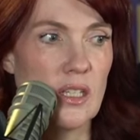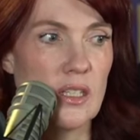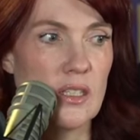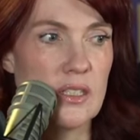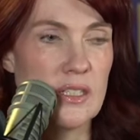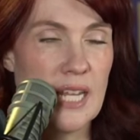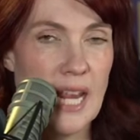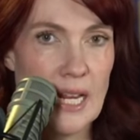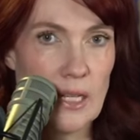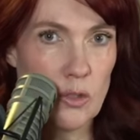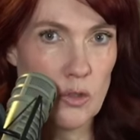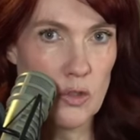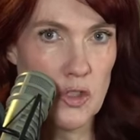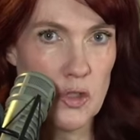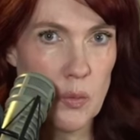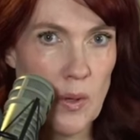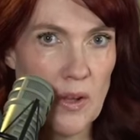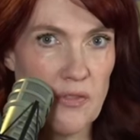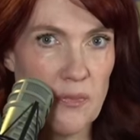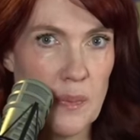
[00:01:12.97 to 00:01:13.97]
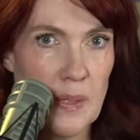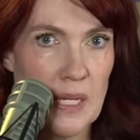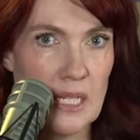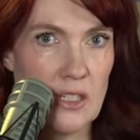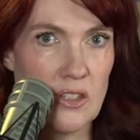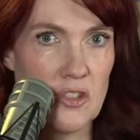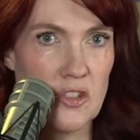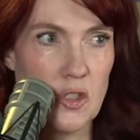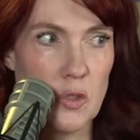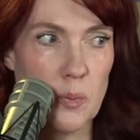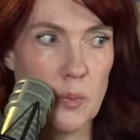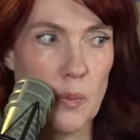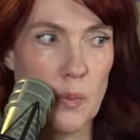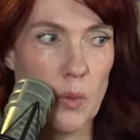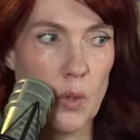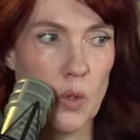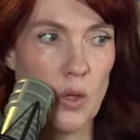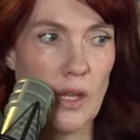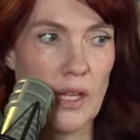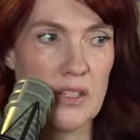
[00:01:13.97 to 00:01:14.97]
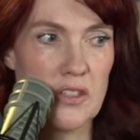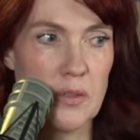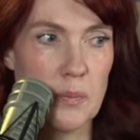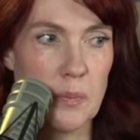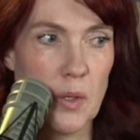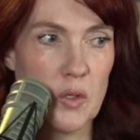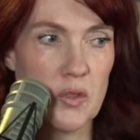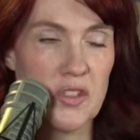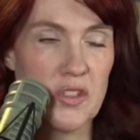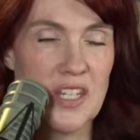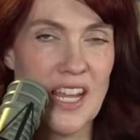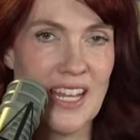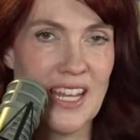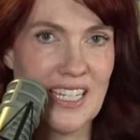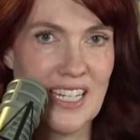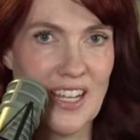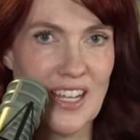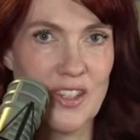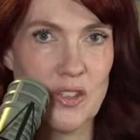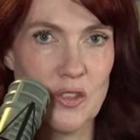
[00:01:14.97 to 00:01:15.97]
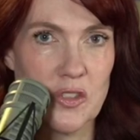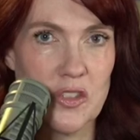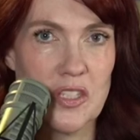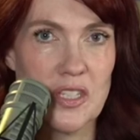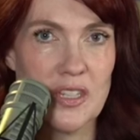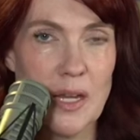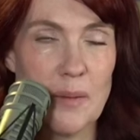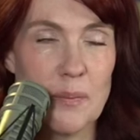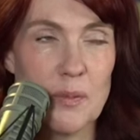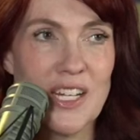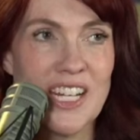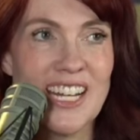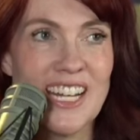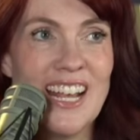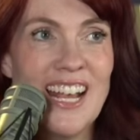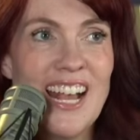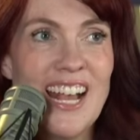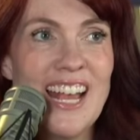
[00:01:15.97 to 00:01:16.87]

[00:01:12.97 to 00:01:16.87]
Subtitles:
Taylor Swift being at a Super Bowl as opposed to any other celebrity?